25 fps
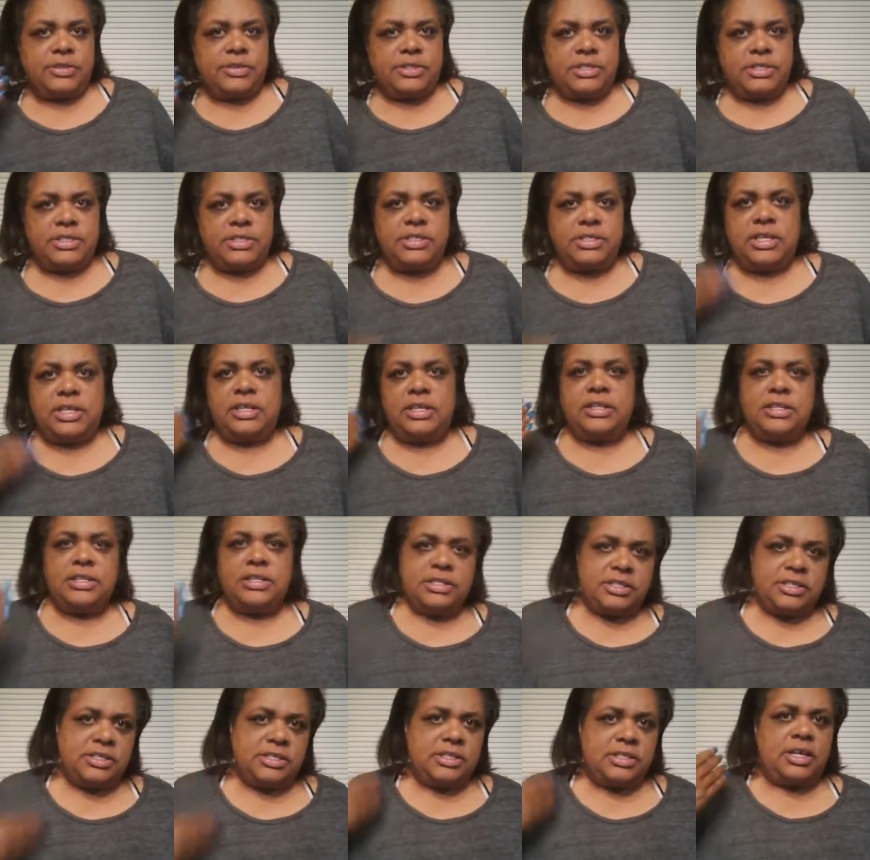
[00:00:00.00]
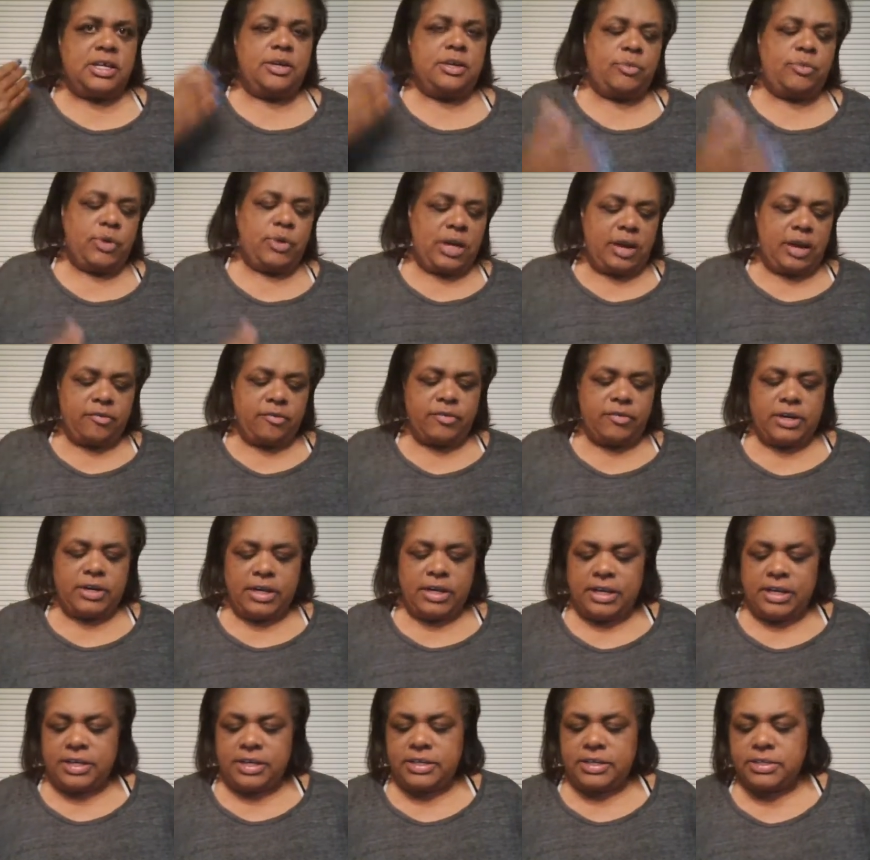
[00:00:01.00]
this is it, this is it, whatever it
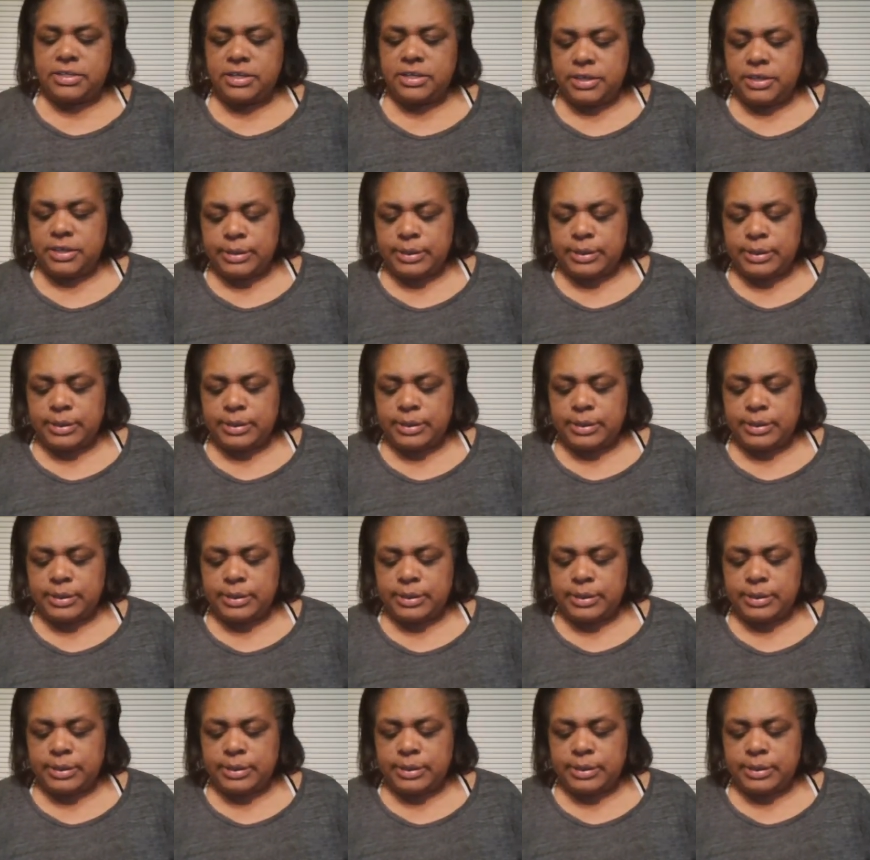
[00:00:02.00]
is.